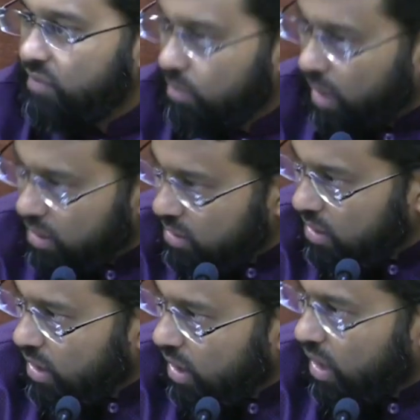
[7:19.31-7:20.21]
mind
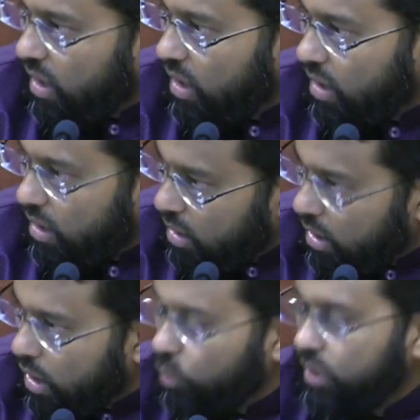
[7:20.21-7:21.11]
uh,
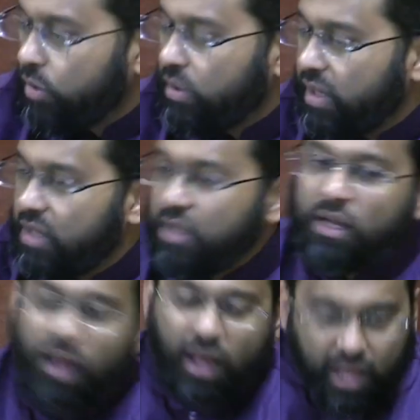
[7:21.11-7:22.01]
a widowed lady
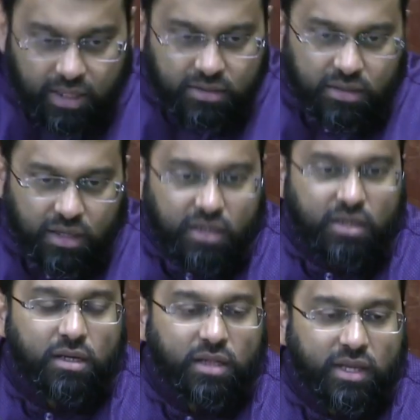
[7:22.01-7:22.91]
and a
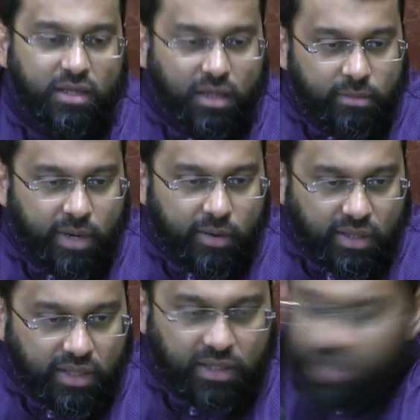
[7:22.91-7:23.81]
young lady, unmarried
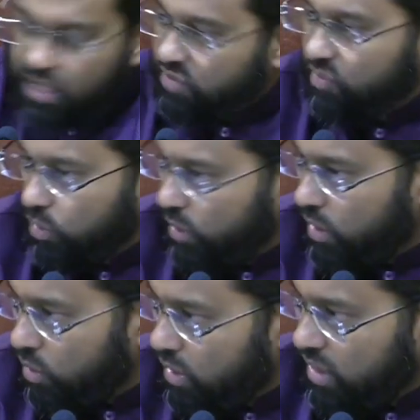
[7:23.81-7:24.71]
lady. As for the
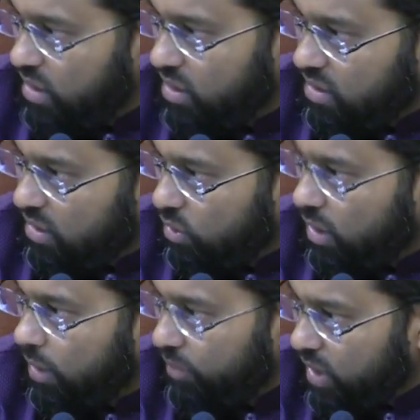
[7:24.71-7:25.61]
widow, it is
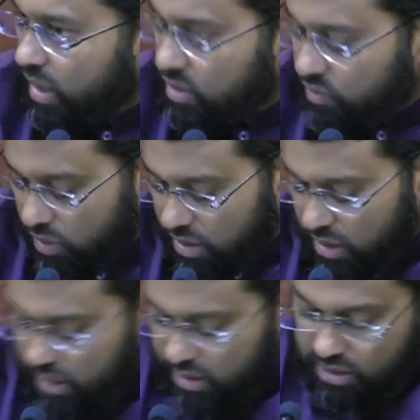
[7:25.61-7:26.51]
Sauda, and as for the young
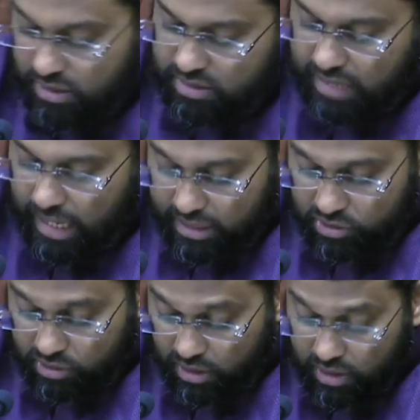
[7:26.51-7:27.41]
lady, it is
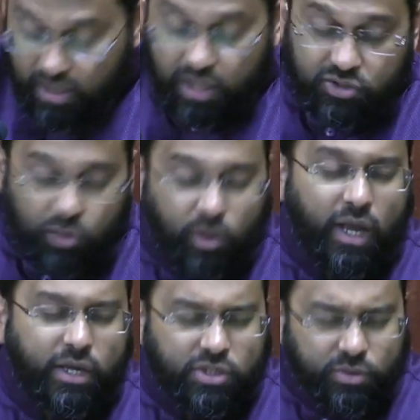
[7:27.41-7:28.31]
Aisha. And so
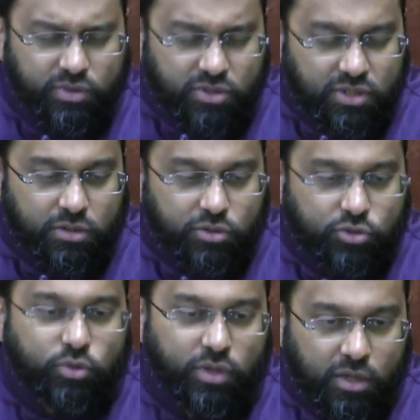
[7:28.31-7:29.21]
Aisha was t-
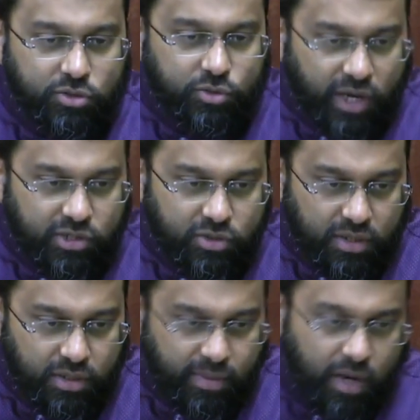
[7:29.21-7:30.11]
too young to
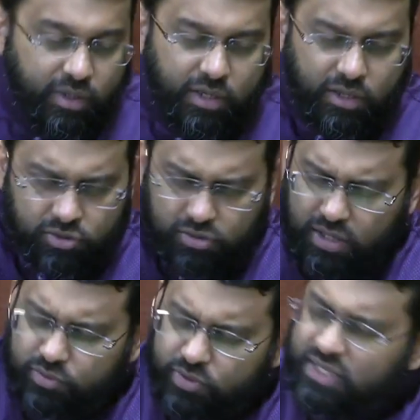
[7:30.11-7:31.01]
actually marry, so that was